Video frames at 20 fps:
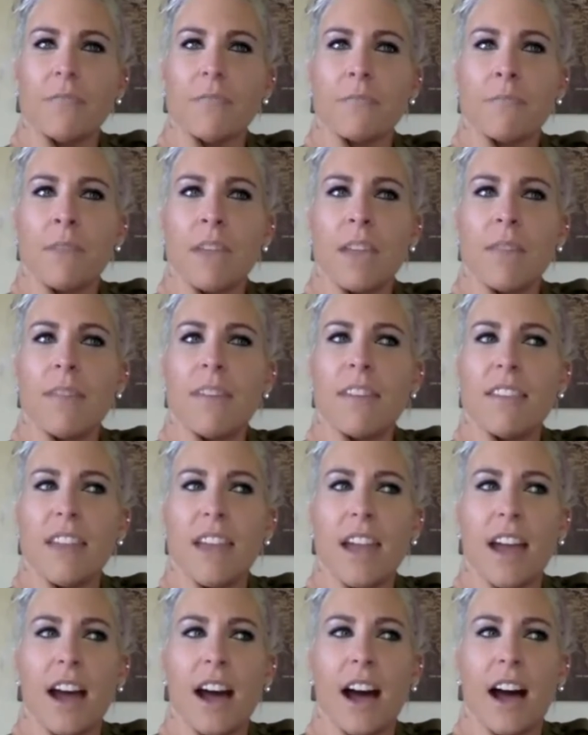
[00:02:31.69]
Maybe
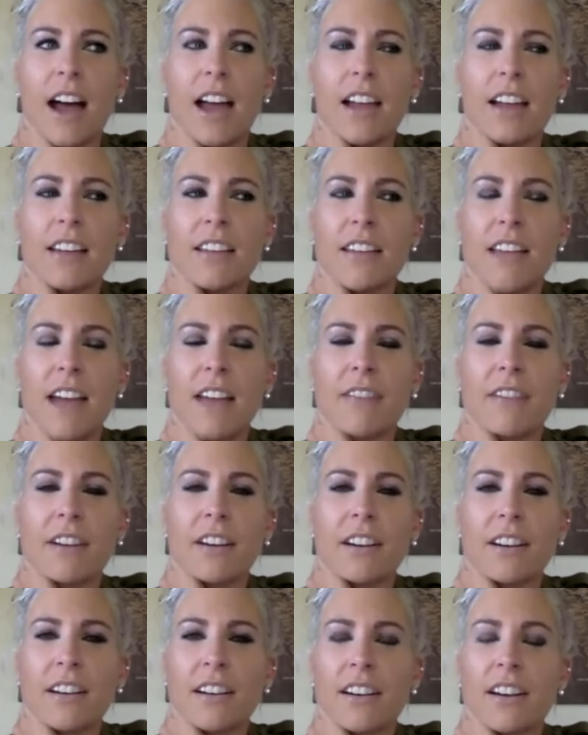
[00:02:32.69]
that I
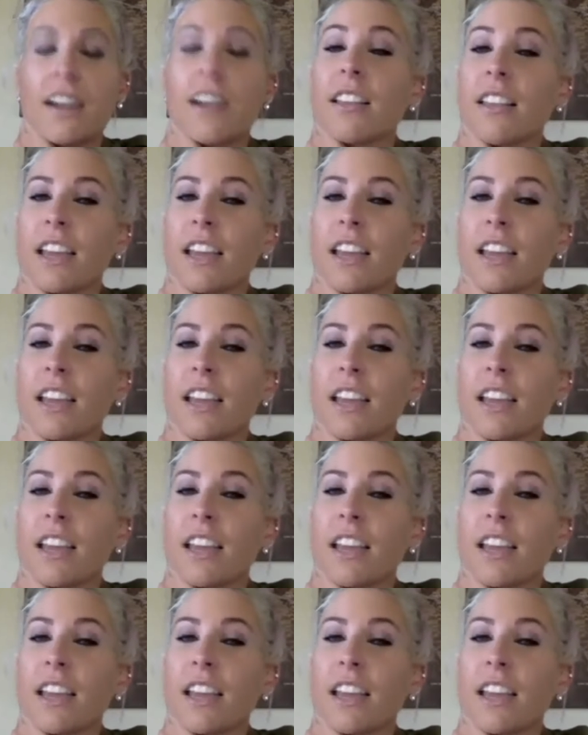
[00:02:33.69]
never